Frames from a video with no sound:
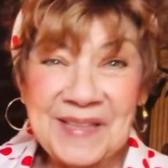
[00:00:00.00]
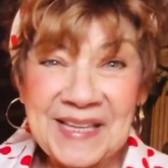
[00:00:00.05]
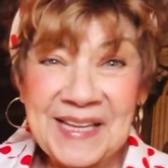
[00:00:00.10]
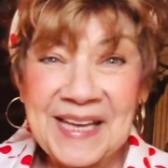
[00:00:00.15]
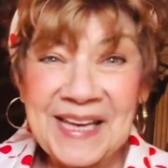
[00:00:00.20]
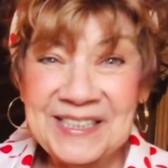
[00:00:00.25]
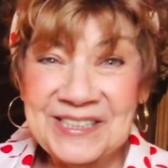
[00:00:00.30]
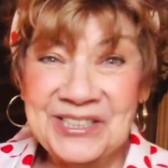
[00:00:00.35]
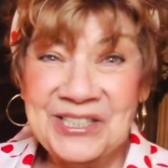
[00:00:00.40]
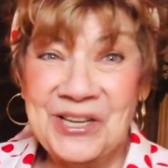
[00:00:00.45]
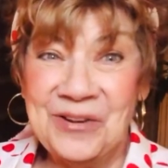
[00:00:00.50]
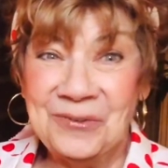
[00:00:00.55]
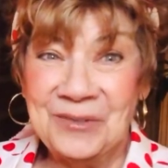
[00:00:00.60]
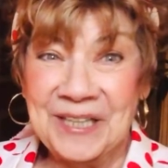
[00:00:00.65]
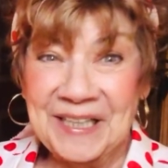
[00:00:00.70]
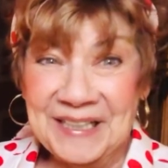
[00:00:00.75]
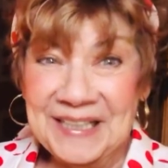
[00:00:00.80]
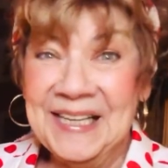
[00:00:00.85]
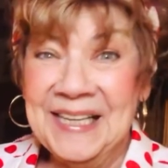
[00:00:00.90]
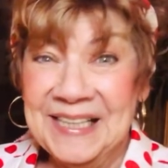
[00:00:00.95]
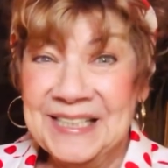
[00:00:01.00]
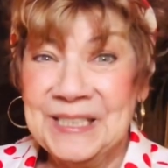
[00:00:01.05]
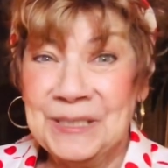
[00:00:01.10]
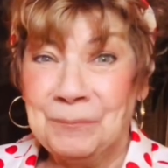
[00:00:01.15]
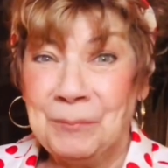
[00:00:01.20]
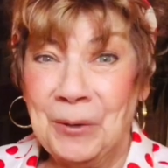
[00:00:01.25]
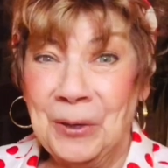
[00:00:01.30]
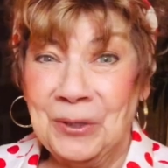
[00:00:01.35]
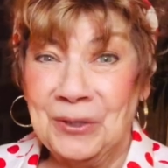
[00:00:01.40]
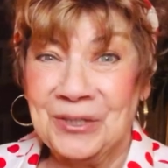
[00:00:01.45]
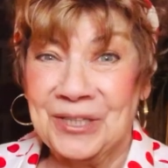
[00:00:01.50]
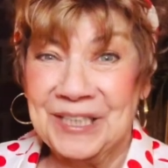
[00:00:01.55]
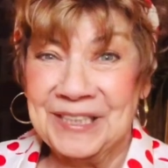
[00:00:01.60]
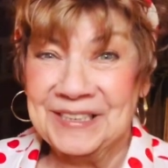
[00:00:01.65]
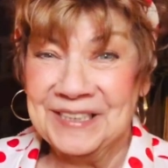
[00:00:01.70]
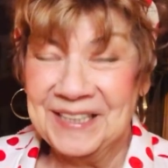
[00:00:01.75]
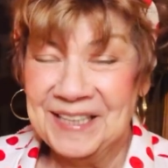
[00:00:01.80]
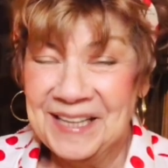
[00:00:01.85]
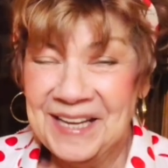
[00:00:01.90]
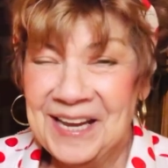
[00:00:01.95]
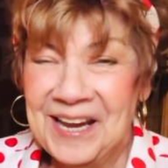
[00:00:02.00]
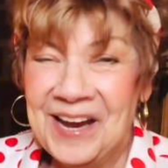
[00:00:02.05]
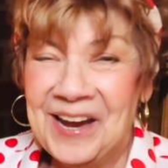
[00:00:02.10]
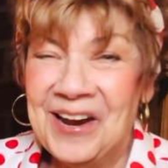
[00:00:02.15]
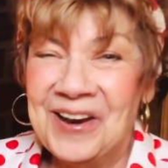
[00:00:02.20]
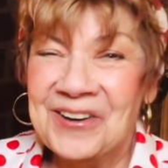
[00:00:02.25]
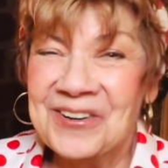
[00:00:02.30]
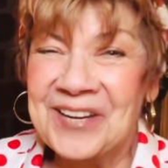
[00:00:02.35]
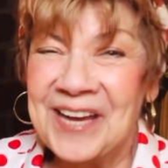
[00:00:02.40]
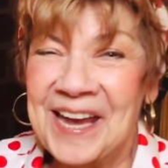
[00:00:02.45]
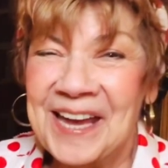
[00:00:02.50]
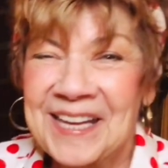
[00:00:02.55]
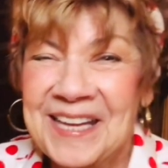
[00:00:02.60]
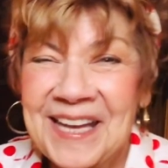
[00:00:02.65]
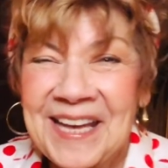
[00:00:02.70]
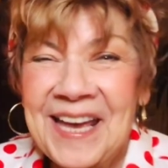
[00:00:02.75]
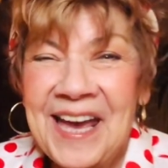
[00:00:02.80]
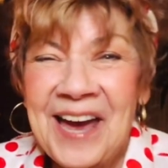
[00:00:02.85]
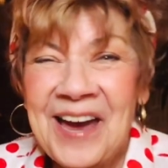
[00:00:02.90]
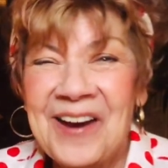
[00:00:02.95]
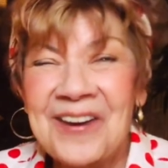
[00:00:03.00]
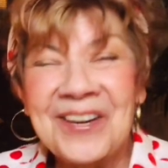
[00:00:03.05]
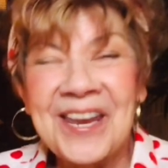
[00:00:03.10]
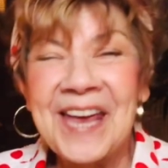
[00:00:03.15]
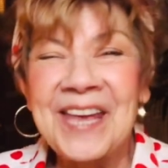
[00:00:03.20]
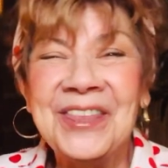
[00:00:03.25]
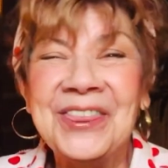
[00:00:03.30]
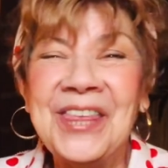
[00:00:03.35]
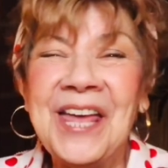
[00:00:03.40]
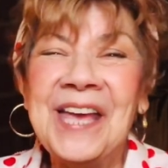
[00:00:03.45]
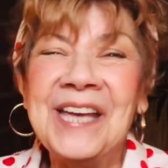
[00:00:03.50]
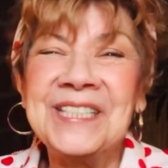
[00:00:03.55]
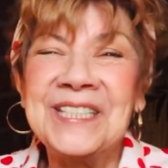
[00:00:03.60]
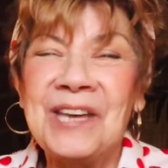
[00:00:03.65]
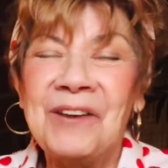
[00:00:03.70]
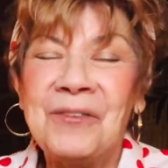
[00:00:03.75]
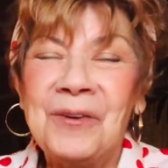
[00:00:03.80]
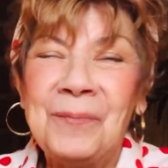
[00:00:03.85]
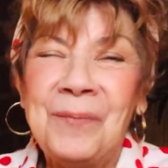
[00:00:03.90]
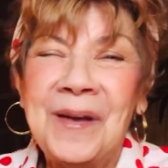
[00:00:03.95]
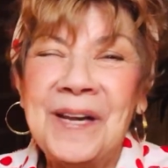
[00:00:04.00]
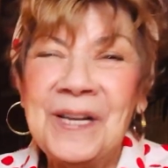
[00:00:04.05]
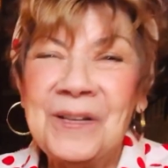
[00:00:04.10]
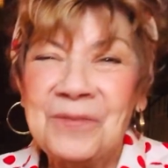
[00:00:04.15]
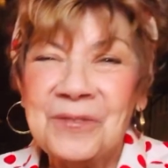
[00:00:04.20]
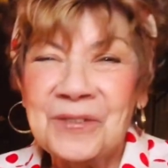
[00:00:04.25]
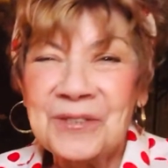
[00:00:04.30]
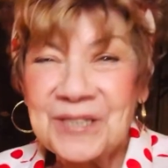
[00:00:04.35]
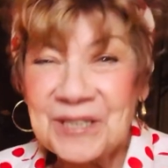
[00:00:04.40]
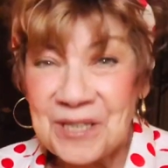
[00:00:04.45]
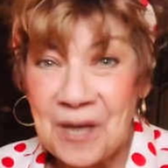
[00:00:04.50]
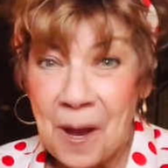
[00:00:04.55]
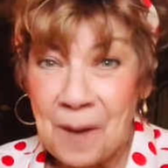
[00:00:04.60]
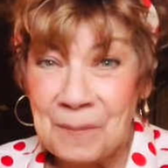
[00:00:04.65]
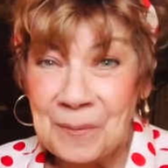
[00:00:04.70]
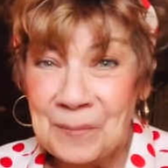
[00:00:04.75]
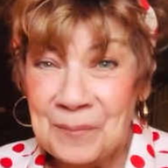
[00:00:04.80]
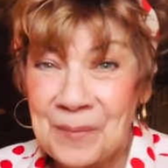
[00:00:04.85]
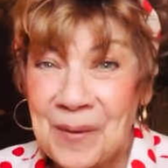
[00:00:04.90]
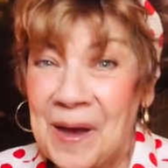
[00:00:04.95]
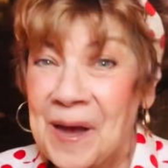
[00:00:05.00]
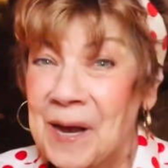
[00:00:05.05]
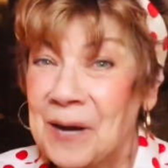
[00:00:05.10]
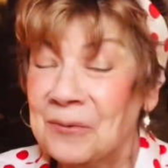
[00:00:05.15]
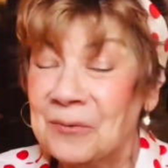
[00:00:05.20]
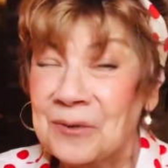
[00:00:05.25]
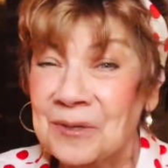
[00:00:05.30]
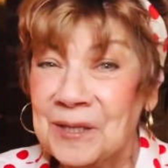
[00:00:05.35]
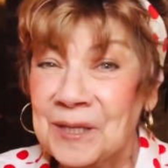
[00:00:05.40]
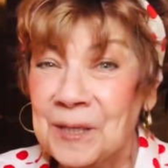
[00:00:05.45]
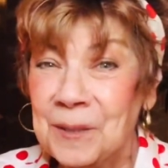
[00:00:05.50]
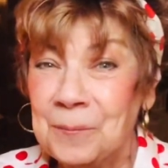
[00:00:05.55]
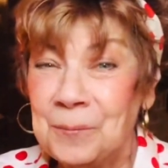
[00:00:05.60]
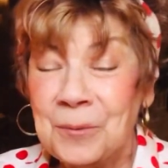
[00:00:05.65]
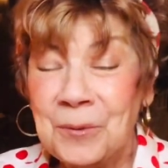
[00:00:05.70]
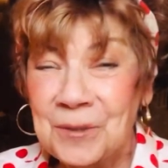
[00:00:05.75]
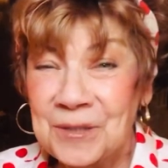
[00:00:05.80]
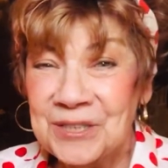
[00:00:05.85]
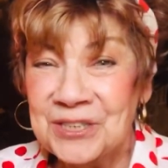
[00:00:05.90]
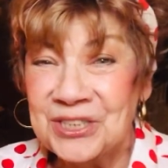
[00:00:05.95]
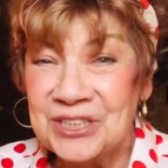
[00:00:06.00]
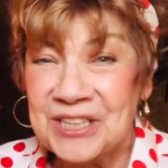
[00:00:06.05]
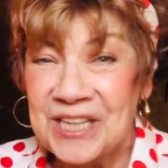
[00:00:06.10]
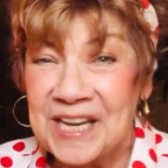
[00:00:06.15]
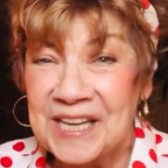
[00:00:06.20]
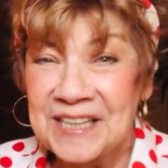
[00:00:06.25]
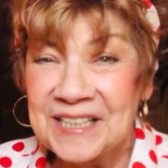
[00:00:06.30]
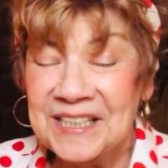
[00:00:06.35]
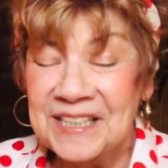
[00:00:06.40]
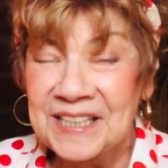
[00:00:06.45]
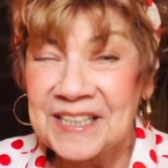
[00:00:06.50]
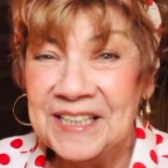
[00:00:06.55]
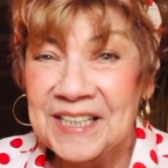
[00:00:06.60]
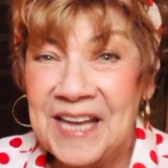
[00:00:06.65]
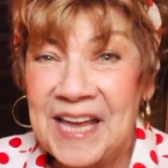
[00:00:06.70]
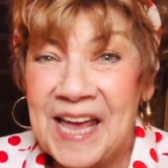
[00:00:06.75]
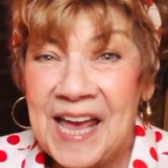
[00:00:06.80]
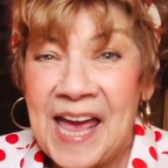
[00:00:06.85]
It's doing it. It's burning. Okay, thanks everybody for stopping by. I really appreciate it.